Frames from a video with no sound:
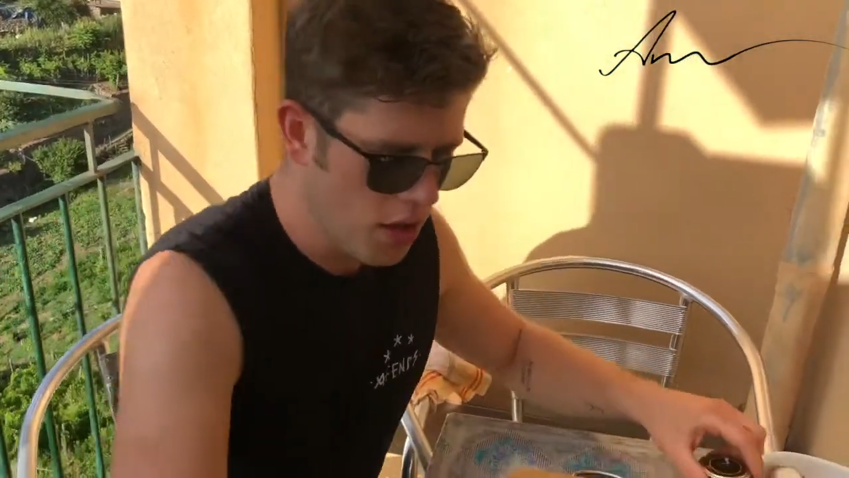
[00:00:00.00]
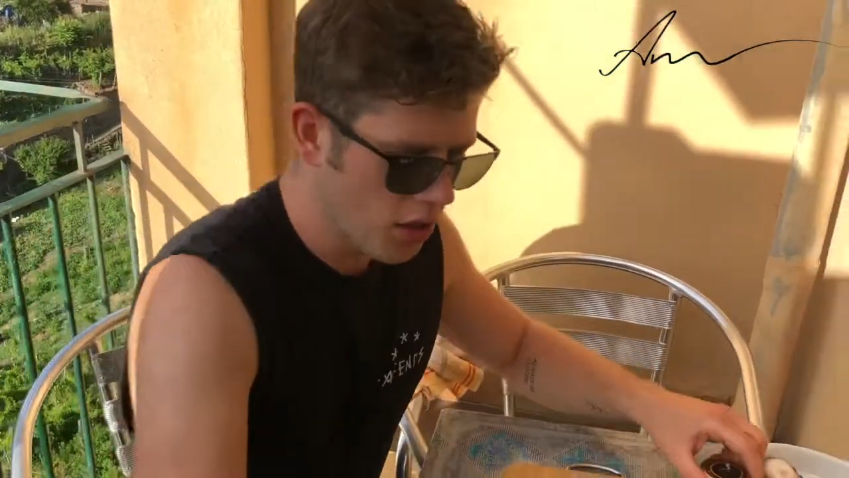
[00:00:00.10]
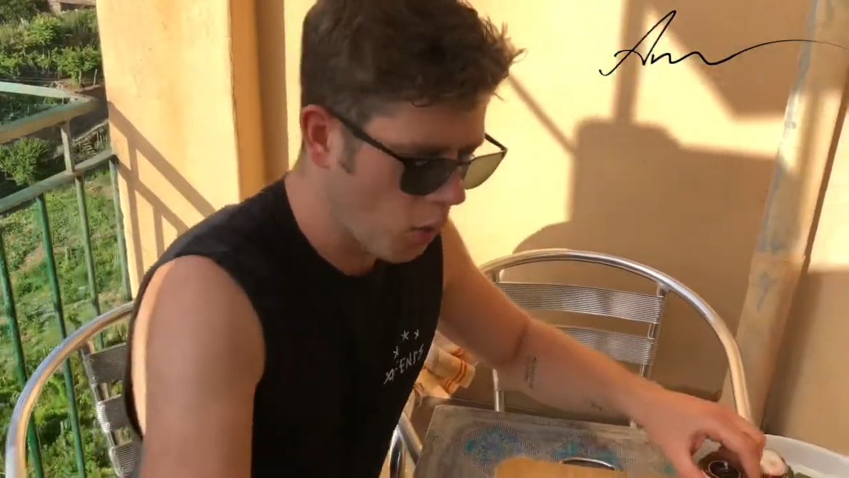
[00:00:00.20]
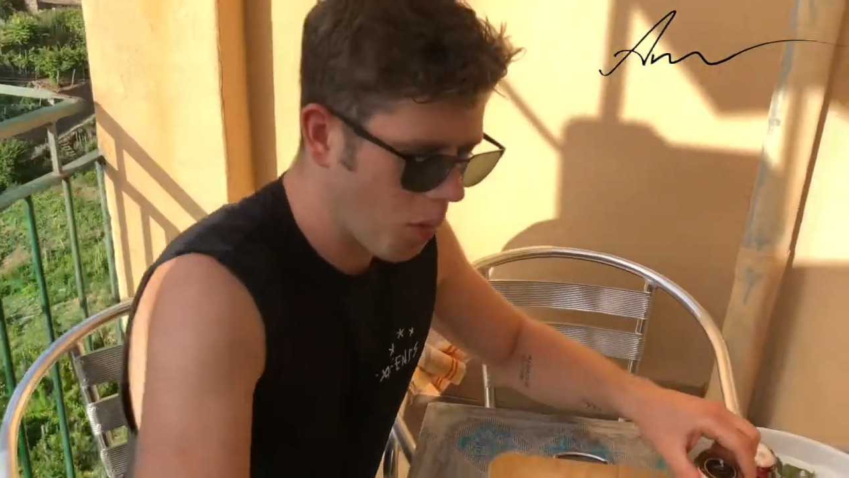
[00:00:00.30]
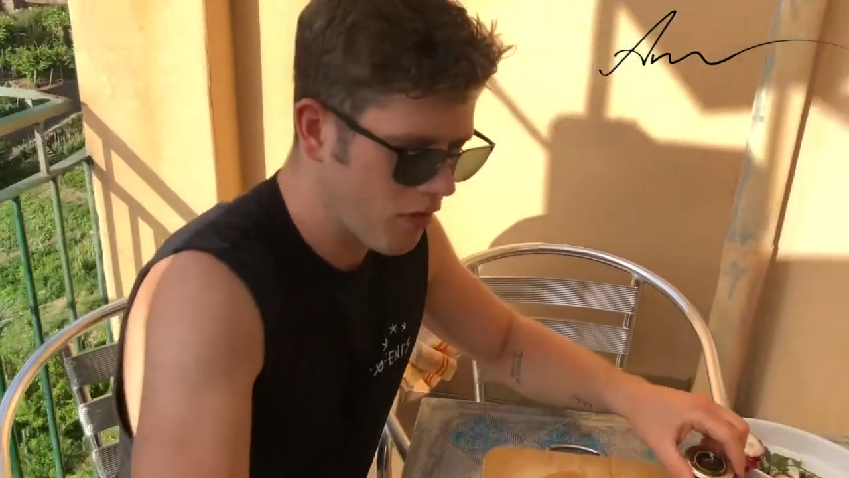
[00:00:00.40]

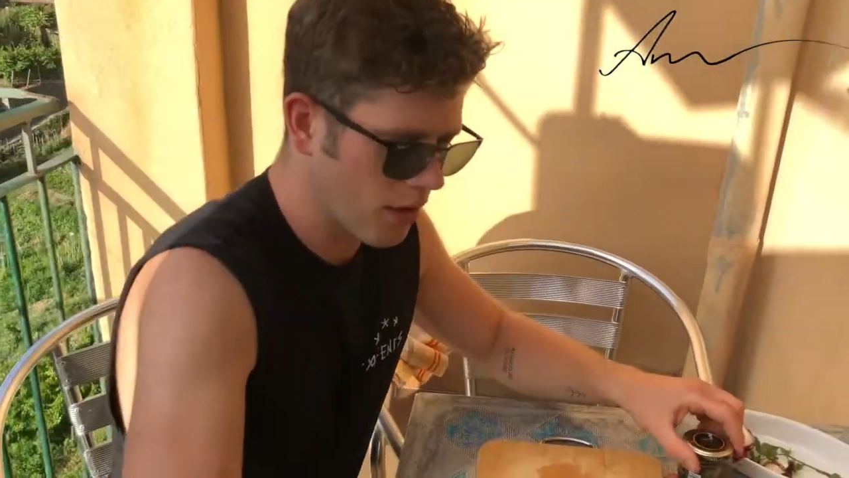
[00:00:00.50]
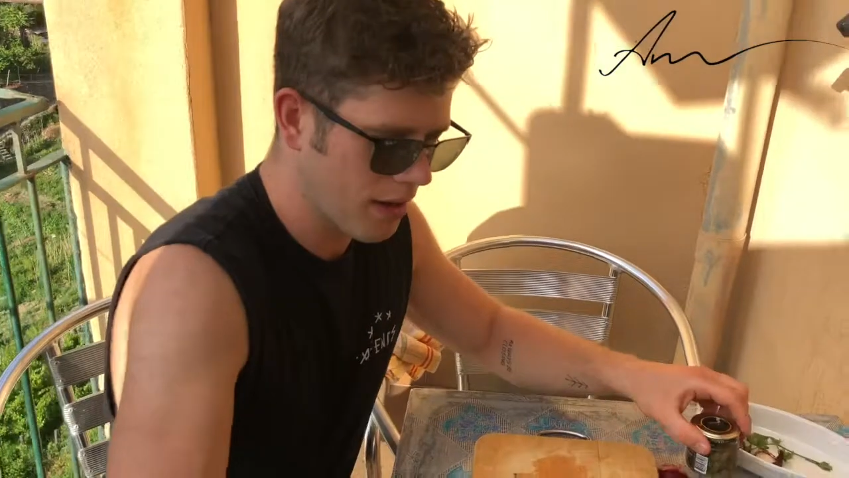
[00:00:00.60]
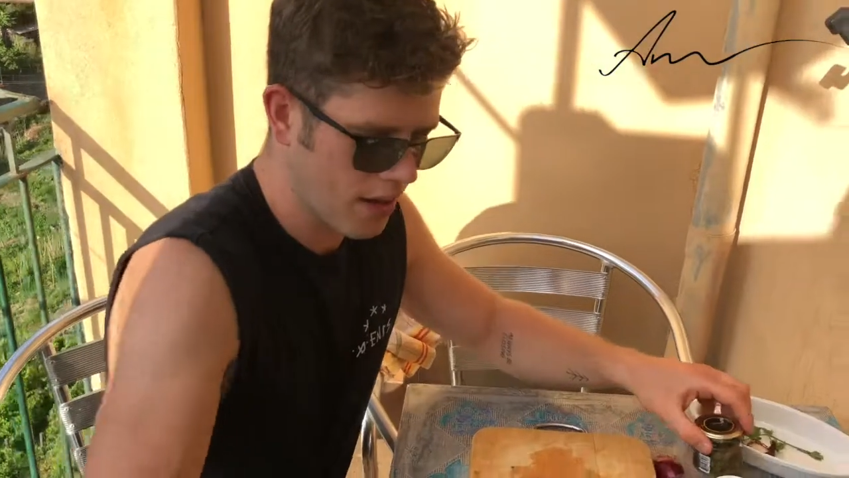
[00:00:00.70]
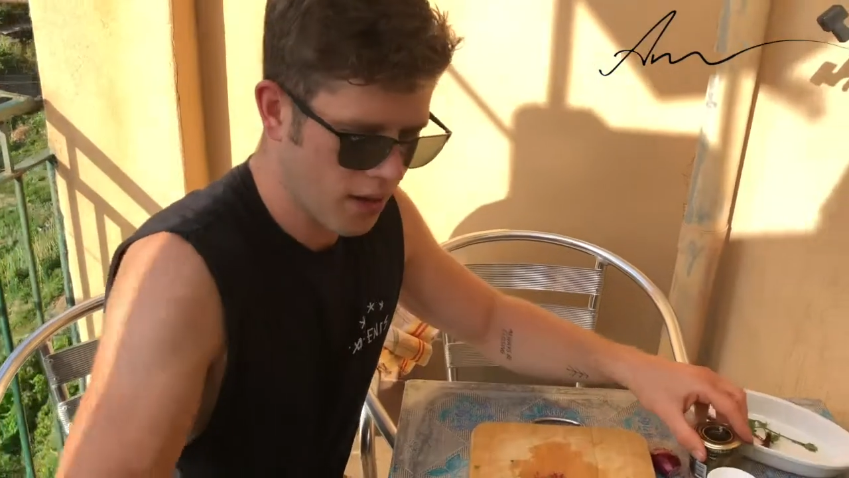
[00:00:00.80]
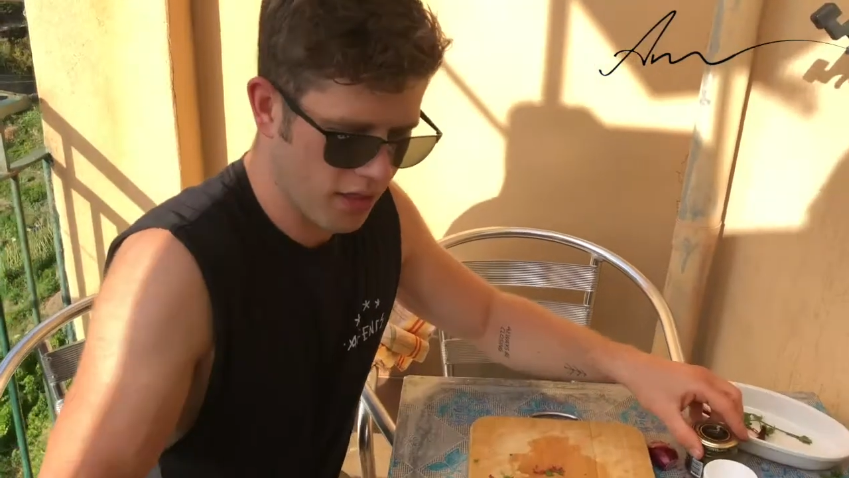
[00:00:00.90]
So what we've got
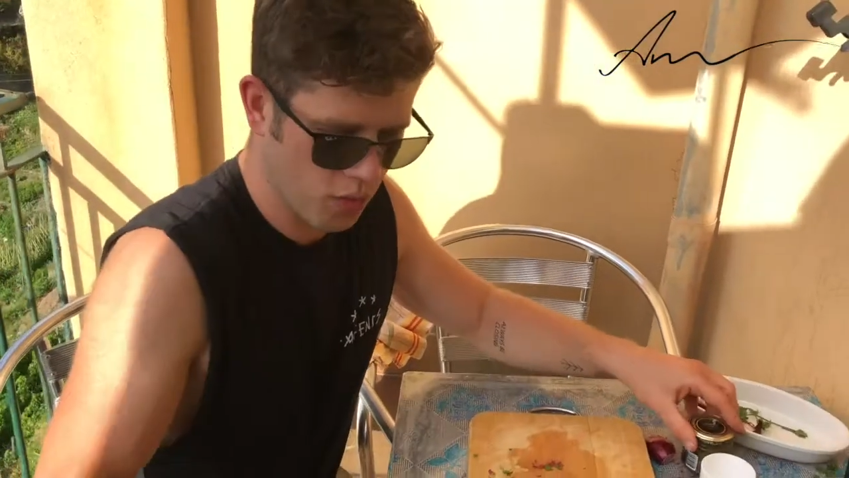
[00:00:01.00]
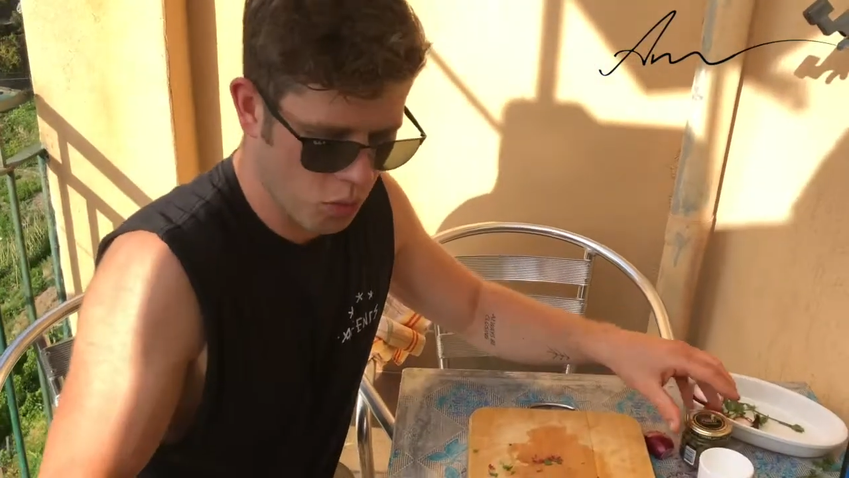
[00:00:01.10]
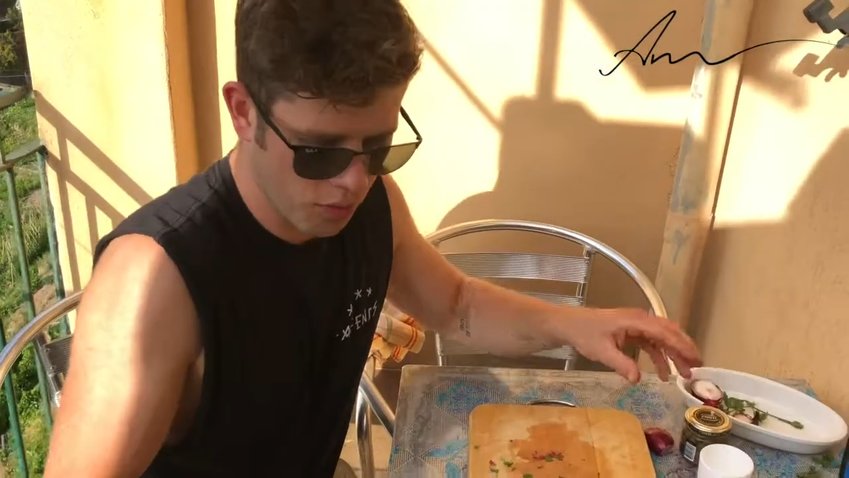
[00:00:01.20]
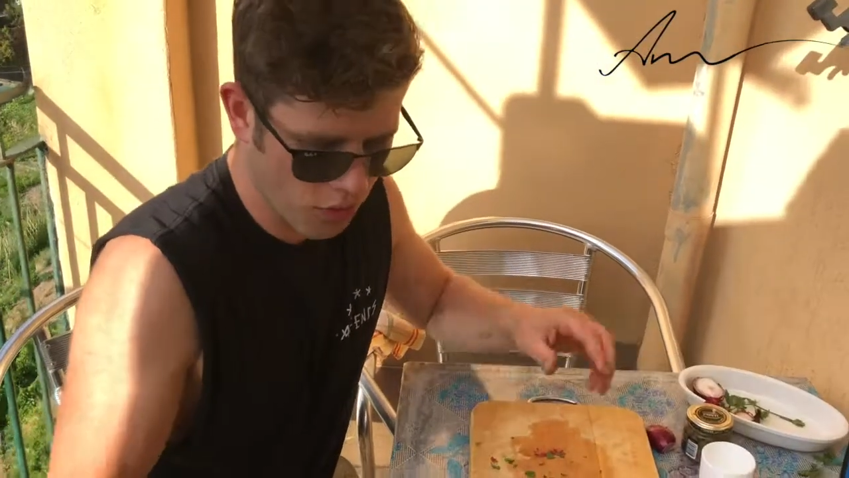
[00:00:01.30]
here, guys, we've